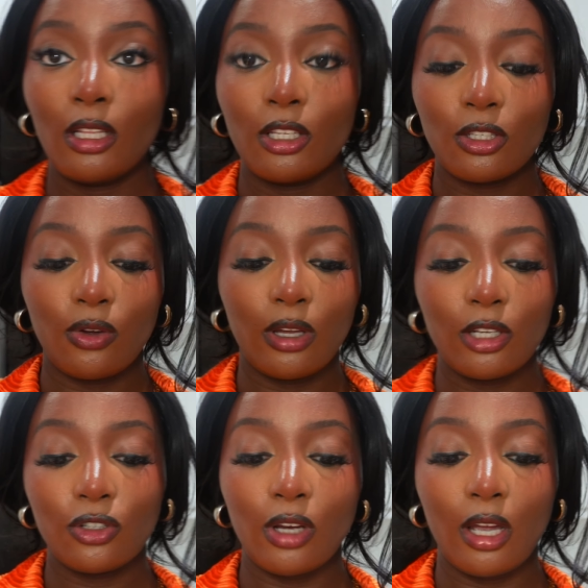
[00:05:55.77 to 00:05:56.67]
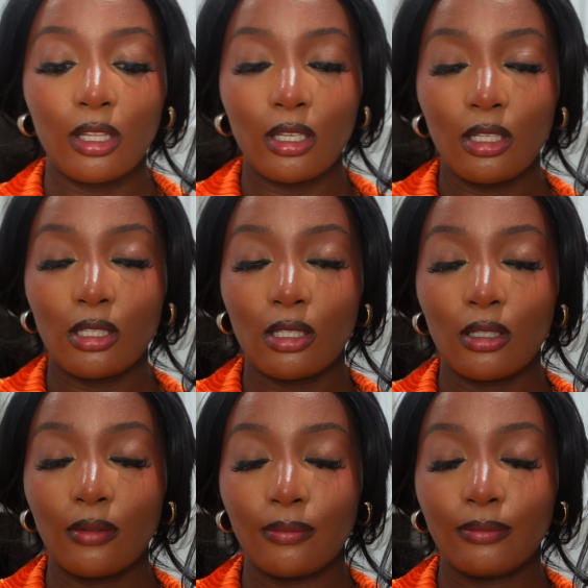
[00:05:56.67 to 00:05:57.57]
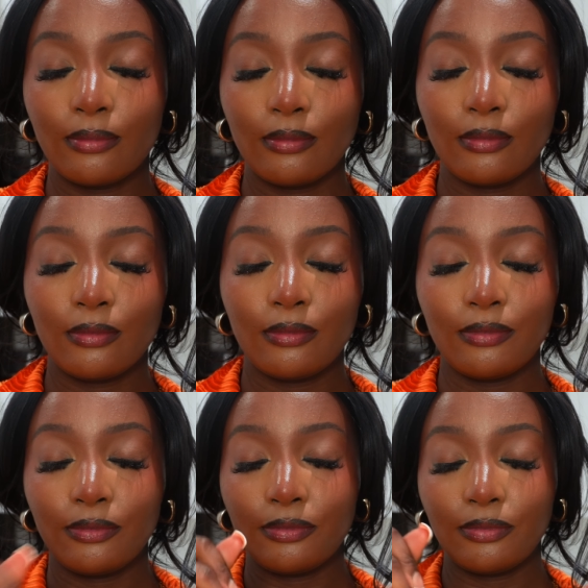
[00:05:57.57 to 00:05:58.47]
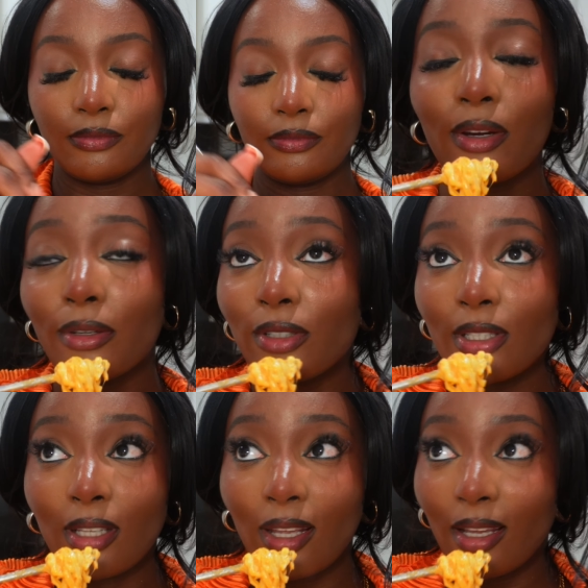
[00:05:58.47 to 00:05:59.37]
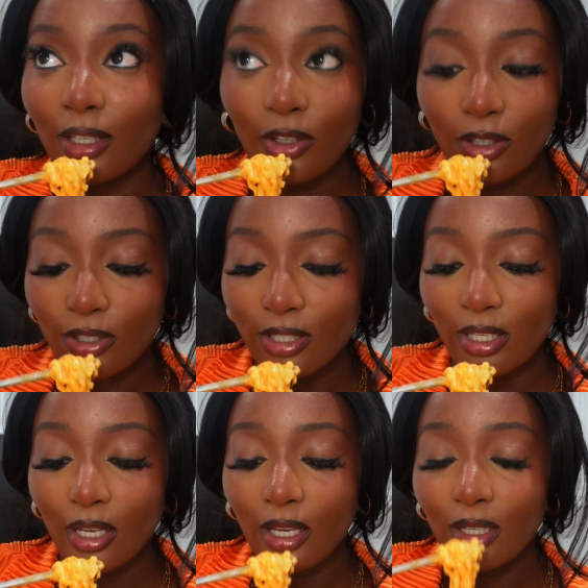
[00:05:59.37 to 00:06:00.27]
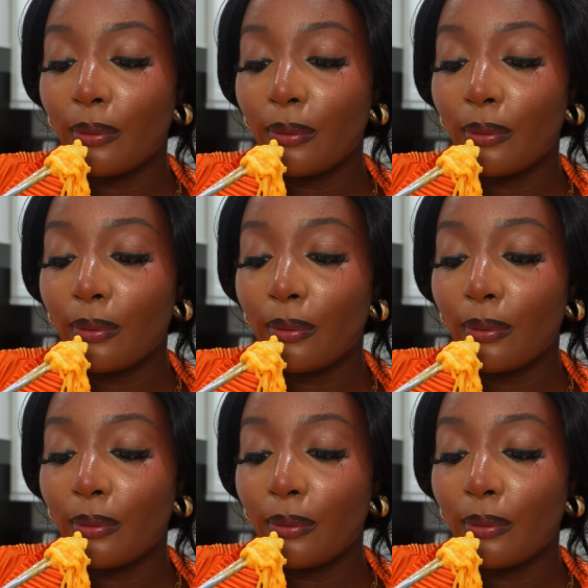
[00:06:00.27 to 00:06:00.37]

Let's go ahead and try this. I don't understand, y'all understand.